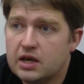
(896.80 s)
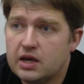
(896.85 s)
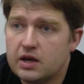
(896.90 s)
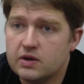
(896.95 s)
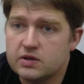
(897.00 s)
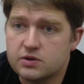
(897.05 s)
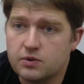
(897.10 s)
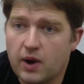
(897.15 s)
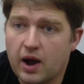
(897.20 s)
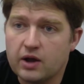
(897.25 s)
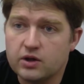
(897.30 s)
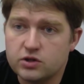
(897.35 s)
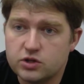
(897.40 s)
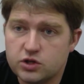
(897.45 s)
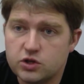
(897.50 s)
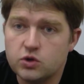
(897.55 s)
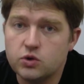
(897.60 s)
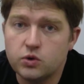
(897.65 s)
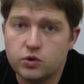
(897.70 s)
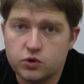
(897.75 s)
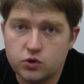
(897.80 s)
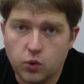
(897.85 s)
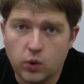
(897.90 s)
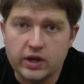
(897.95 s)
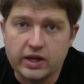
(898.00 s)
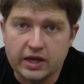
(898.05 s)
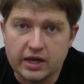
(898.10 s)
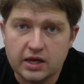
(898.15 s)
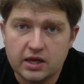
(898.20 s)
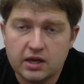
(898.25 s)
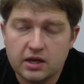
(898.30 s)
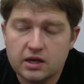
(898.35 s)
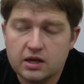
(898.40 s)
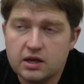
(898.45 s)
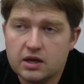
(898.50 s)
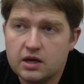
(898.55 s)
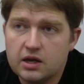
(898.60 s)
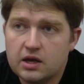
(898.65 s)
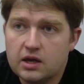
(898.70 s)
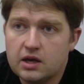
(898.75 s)
It was around 220.
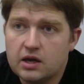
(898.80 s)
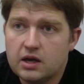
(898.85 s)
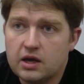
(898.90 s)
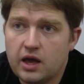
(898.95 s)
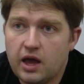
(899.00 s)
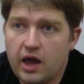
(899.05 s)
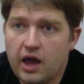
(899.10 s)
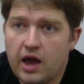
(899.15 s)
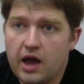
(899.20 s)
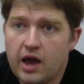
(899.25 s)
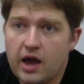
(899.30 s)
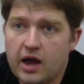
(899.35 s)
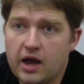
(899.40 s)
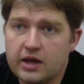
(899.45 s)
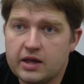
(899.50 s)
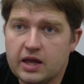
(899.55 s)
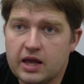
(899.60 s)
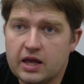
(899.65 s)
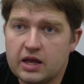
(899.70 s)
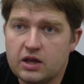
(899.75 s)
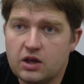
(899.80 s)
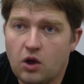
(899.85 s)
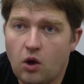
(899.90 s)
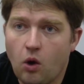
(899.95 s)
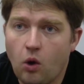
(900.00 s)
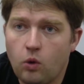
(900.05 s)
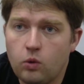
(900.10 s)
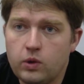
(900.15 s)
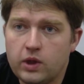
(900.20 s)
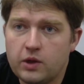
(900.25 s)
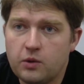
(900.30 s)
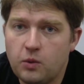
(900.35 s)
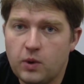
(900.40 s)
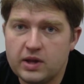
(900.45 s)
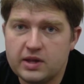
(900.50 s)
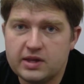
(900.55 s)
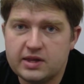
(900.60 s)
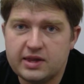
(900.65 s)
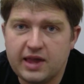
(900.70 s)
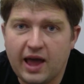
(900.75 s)
And it only
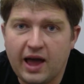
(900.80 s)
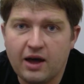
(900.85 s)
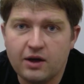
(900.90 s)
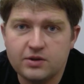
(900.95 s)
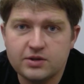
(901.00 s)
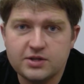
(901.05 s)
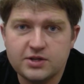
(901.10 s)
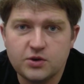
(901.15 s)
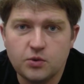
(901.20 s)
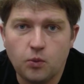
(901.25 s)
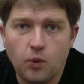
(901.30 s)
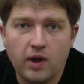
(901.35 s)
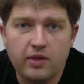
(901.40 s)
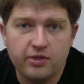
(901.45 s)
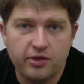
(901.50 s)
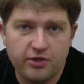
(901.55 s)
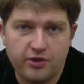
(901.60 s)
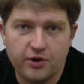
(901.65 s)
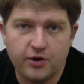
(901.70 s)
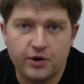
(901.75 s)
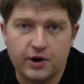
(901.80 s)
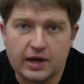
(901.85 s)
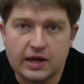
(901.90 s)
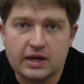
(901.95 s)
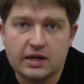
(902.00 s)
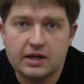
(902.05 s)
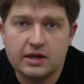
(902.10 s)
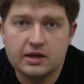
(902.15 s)
went down to 130.